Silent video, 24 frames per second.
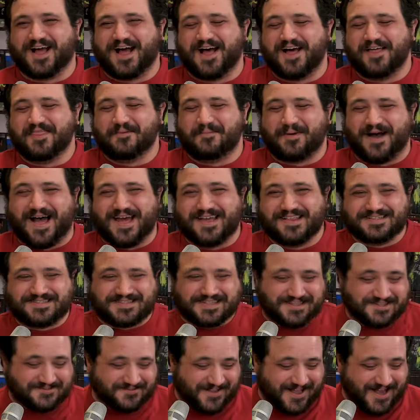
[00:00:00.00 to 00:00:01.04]
Uh, the behind the
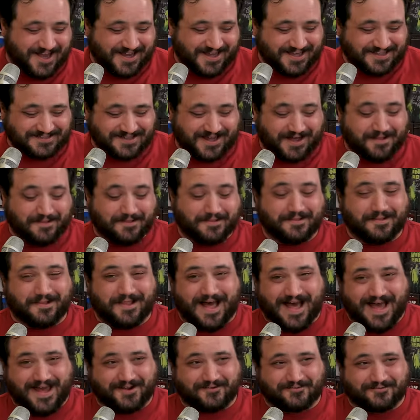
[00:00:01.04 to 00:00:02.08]
scenes vlog is a
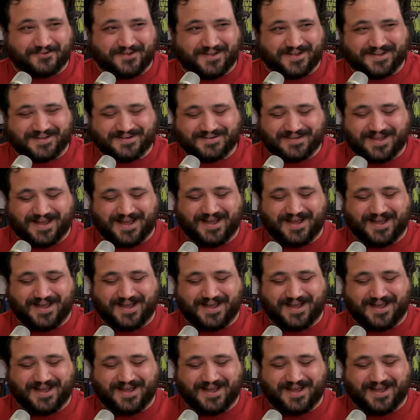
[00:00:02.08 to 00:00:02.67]
lot of fun.